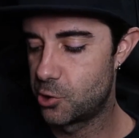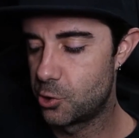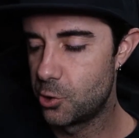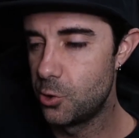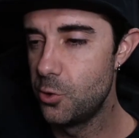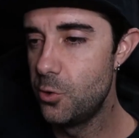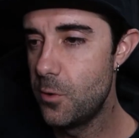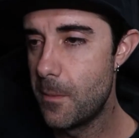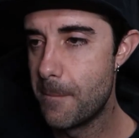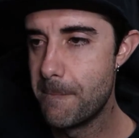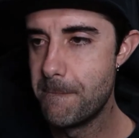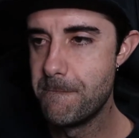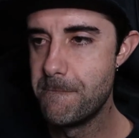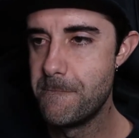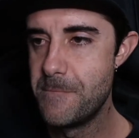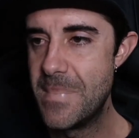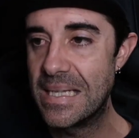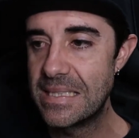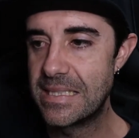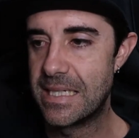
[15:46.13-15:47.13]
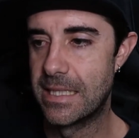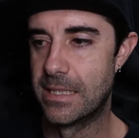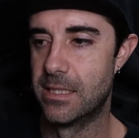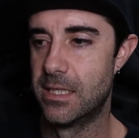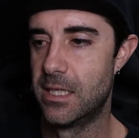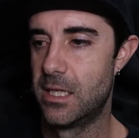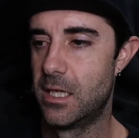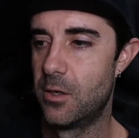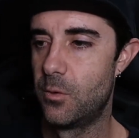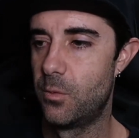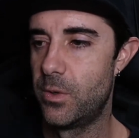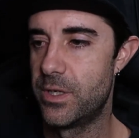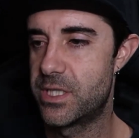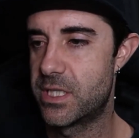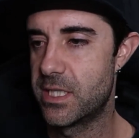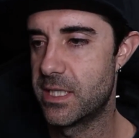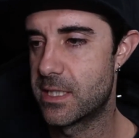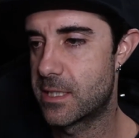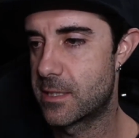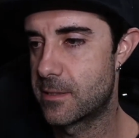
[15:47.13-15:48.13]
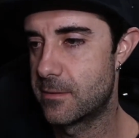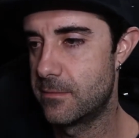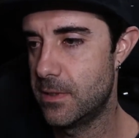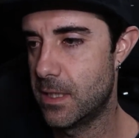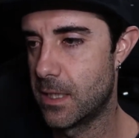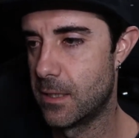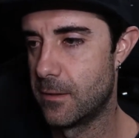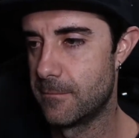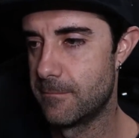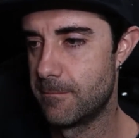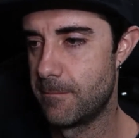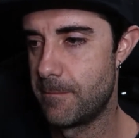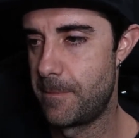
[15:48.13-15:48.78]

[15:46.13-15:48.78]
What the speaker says: $2 million, which is, you know,